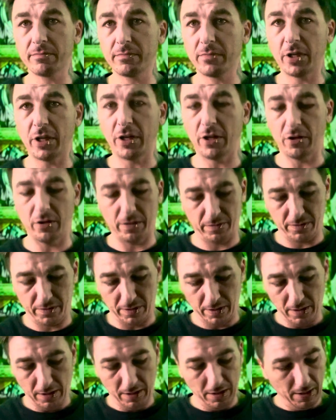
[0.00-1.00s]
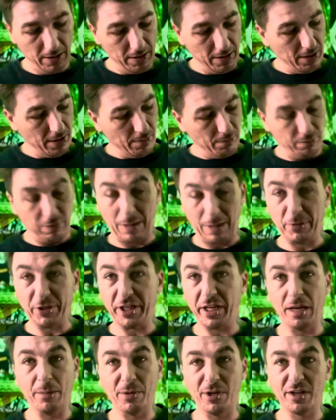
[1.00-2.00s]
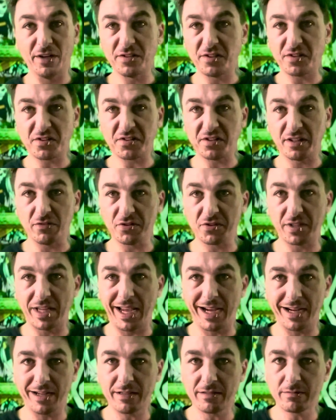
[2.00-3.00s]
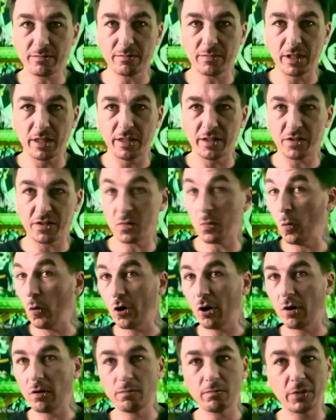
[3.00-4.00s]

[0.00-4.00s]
You know, it's probably came in as a single stack sporter.